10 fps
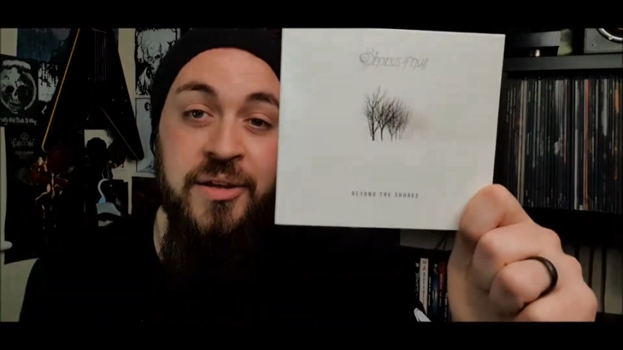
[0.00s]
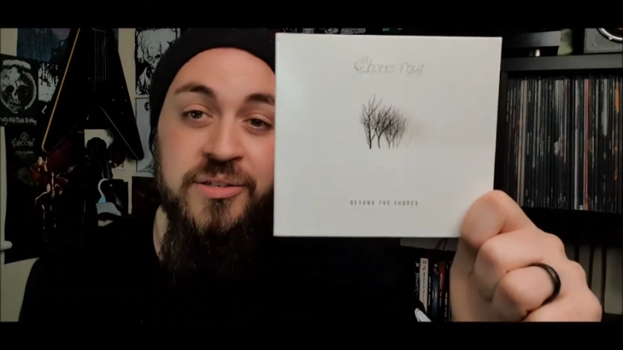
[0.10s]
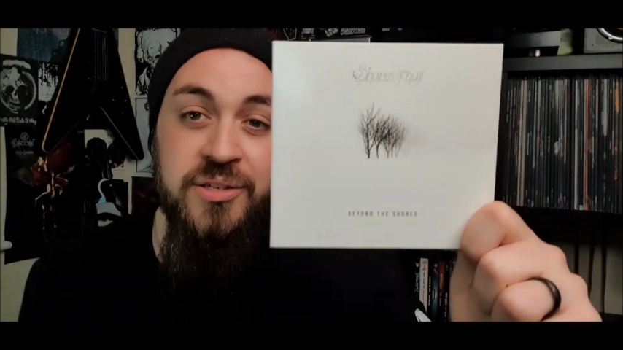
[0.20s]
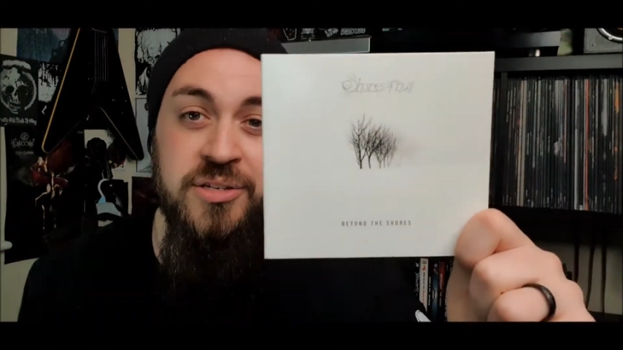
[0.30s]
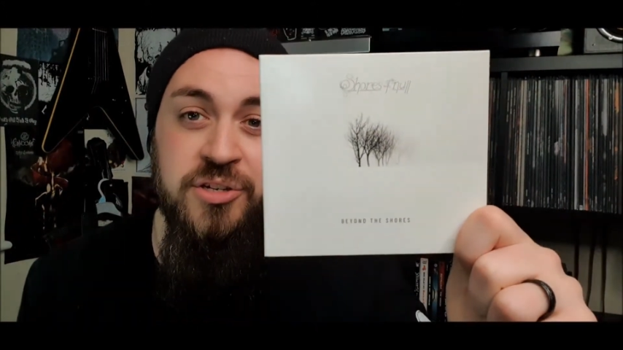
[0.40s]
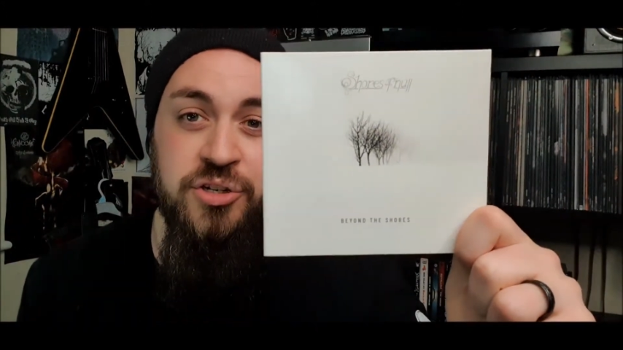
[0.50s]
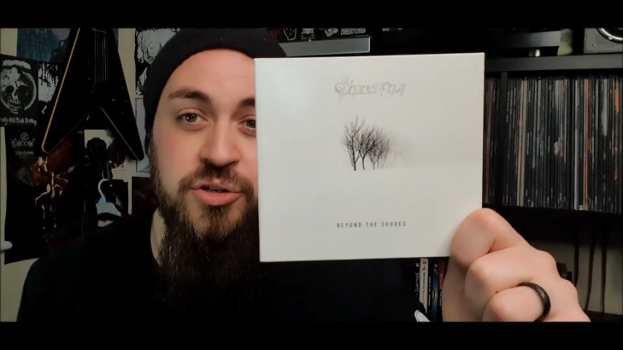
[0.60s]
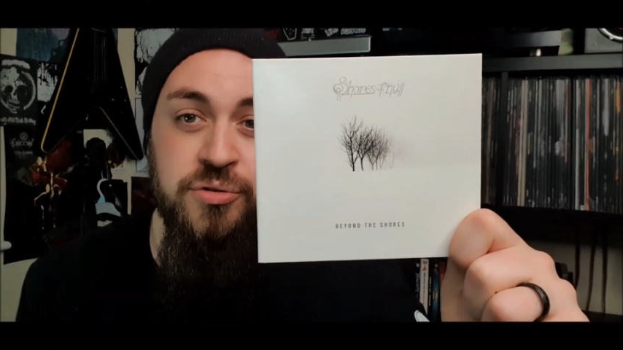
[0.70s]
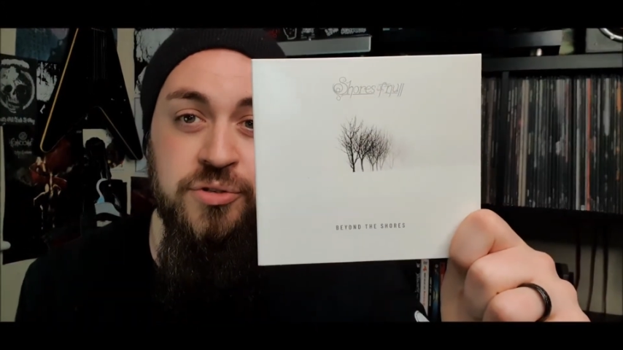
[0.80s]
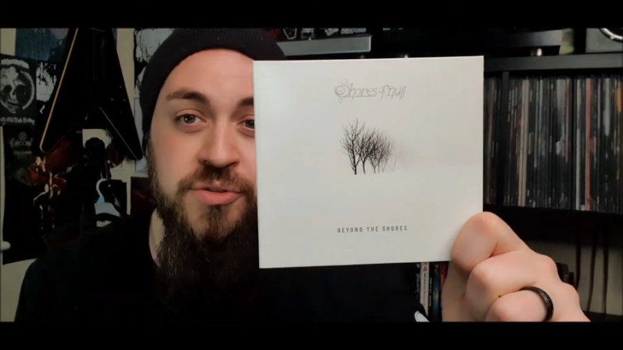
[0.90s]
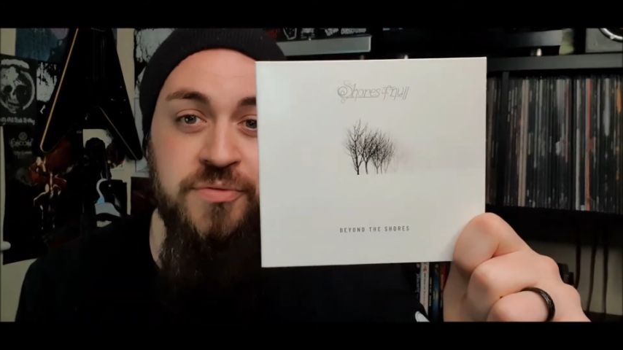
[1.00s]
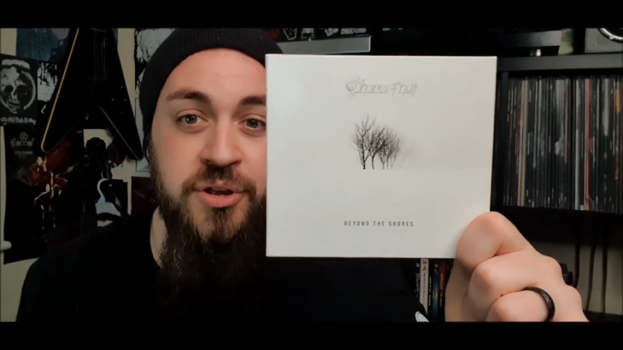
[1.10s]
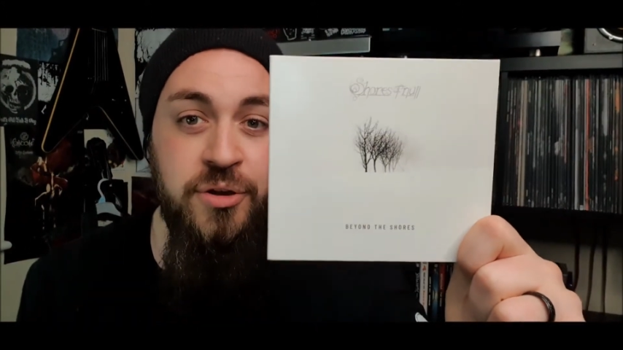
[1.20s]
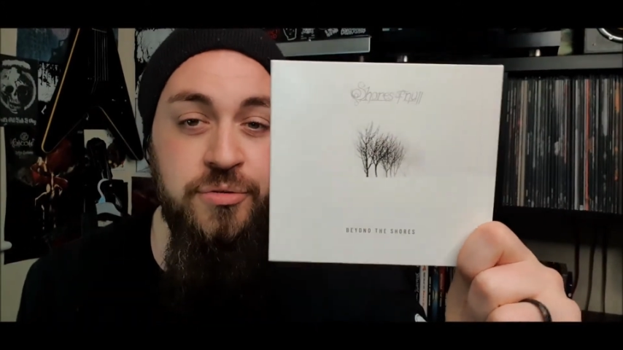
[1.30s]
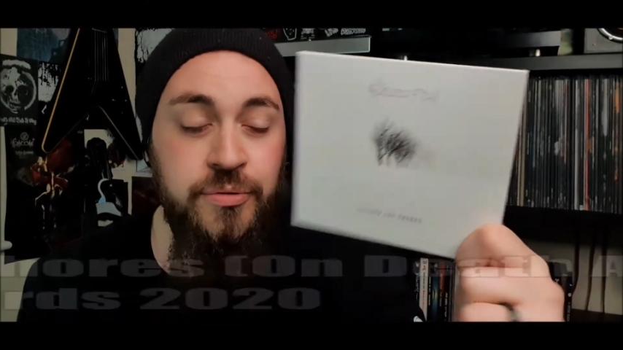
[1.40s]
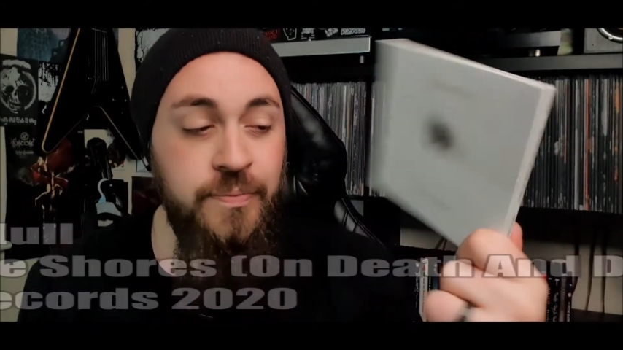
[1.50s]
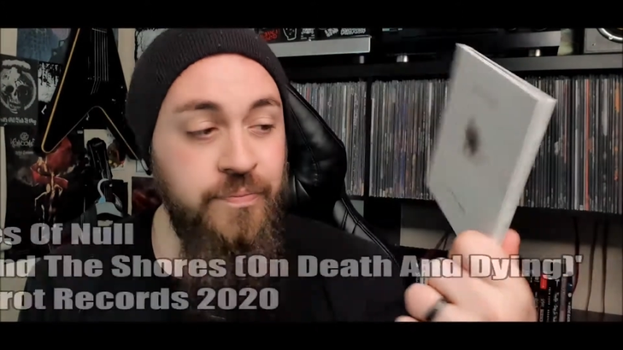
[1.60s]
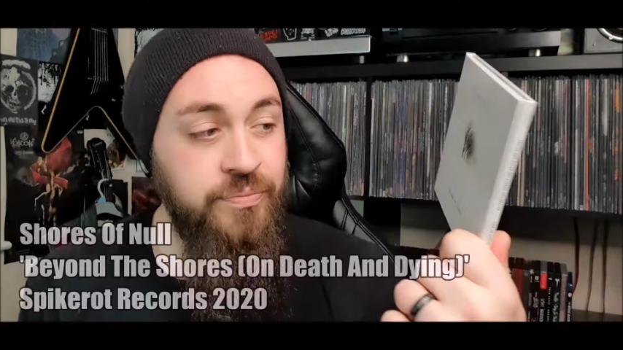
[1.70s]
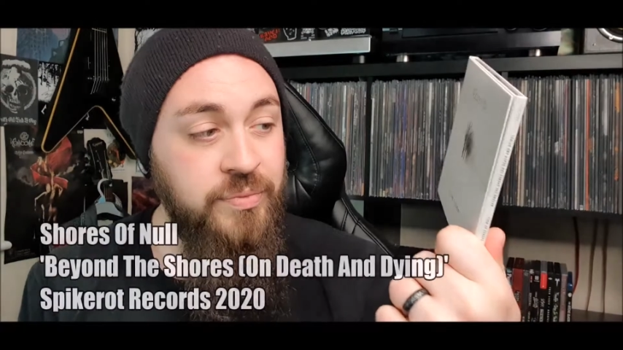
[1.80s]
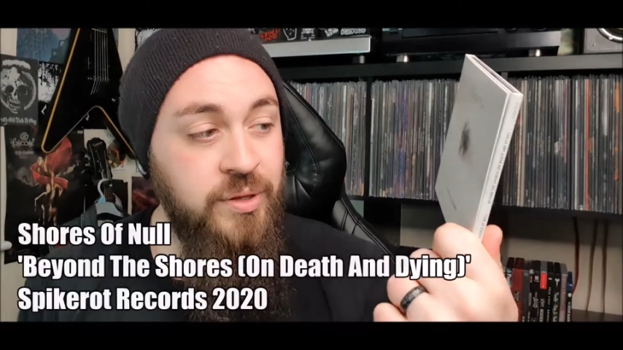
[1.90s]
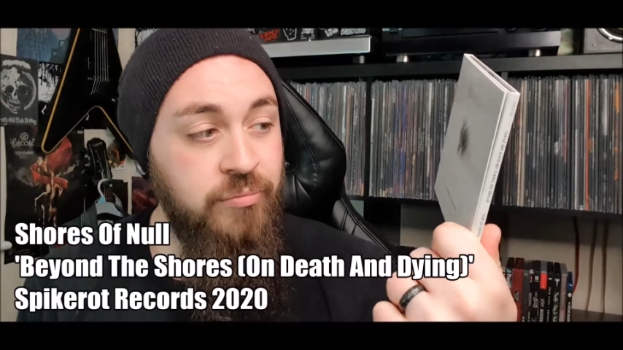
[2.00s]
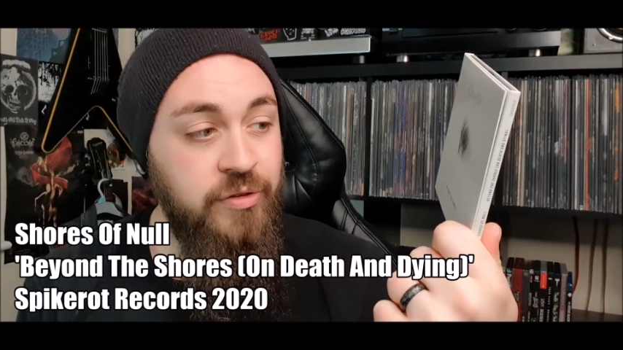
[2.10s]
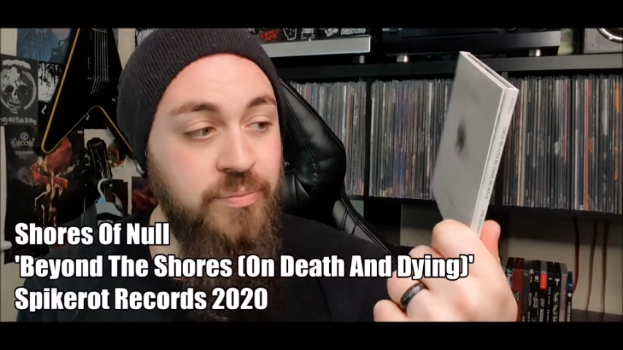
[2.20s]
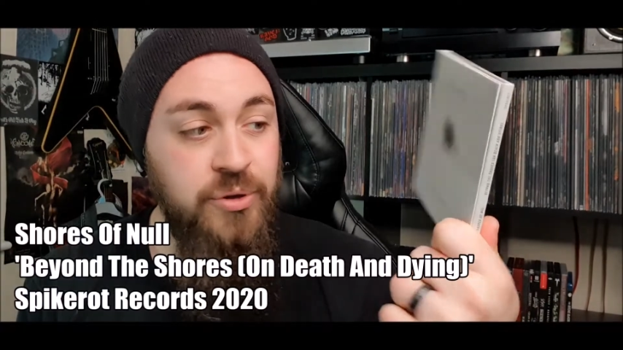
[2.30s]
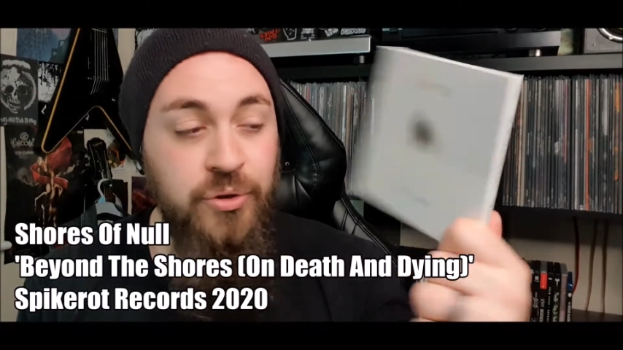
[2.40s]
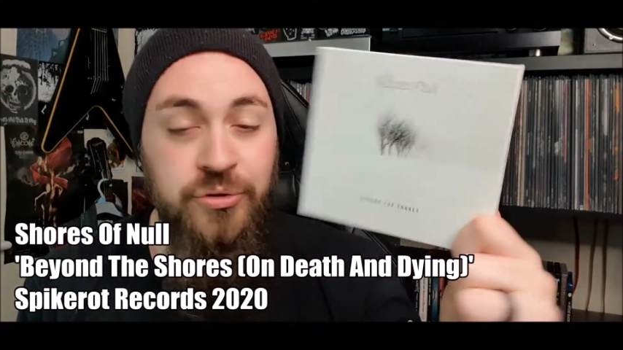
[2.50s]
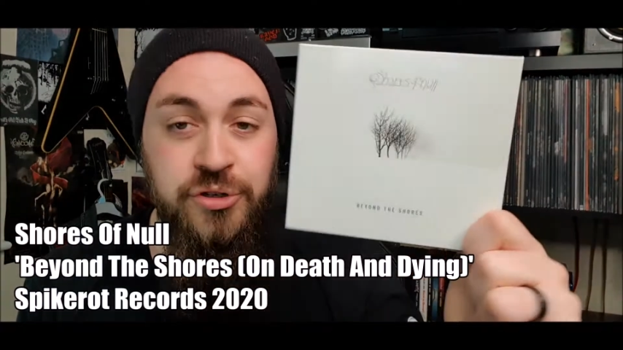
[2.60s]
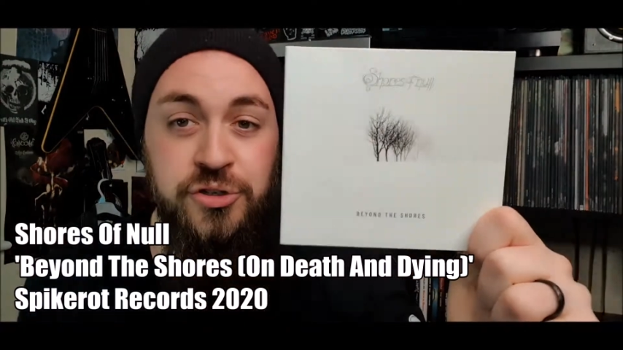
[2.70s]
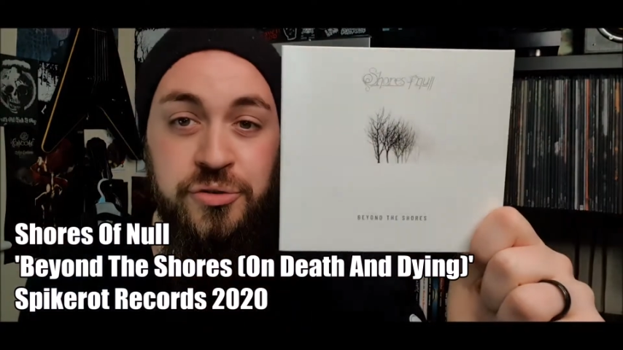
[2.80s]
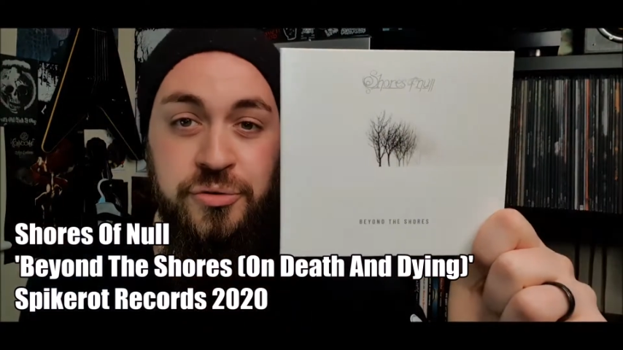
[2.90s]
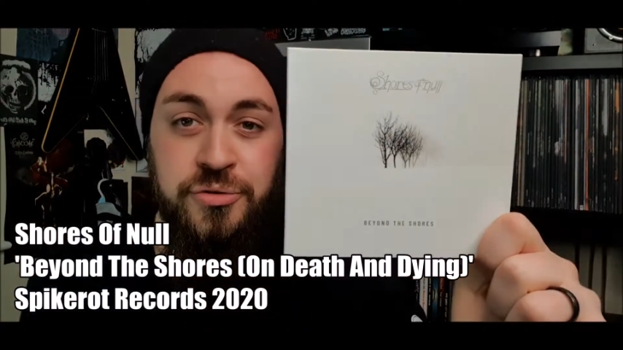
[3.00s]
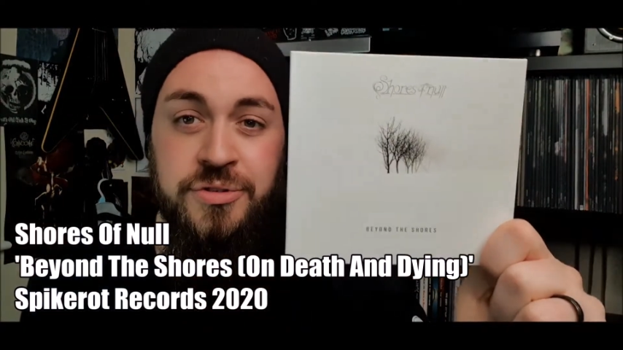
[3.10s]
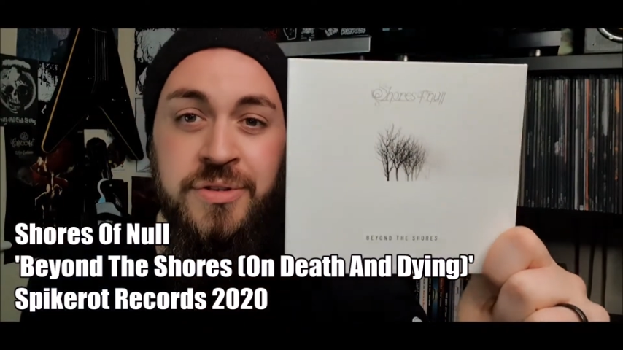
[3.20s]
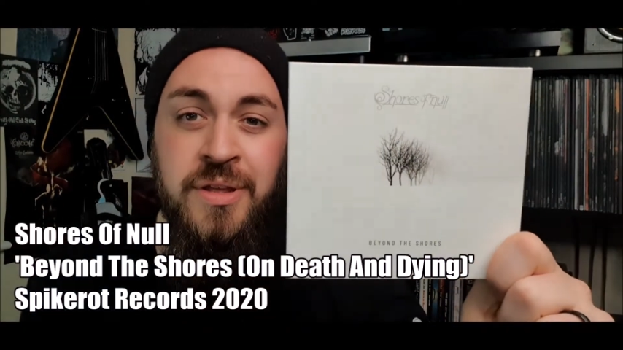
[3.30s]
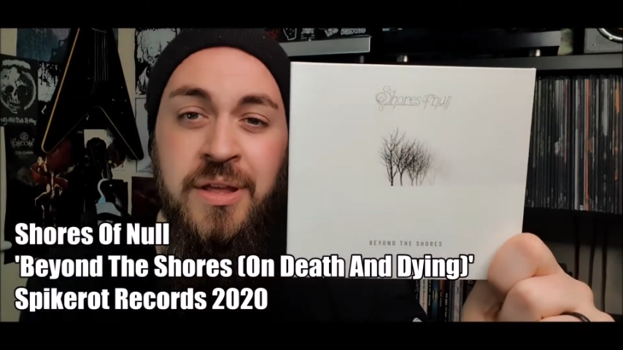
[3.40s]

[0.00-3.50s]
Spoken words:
So this is Shores of Null with Beyond the Shores,